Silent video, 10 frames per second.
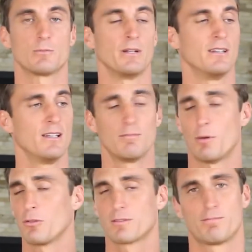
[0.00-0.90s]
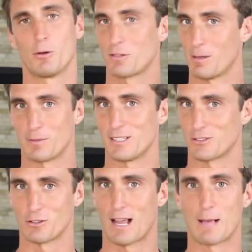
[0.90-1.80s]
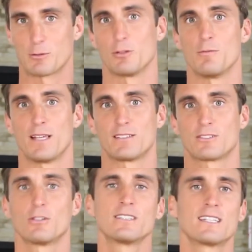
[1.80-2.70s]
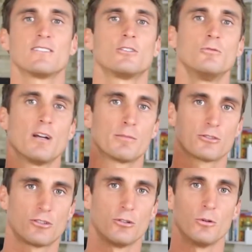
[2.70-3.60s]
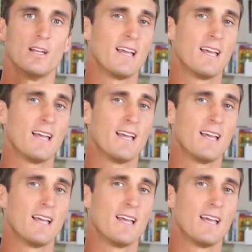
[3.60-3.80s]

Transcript: but both companies are absolutely amazing. So let's get to number two.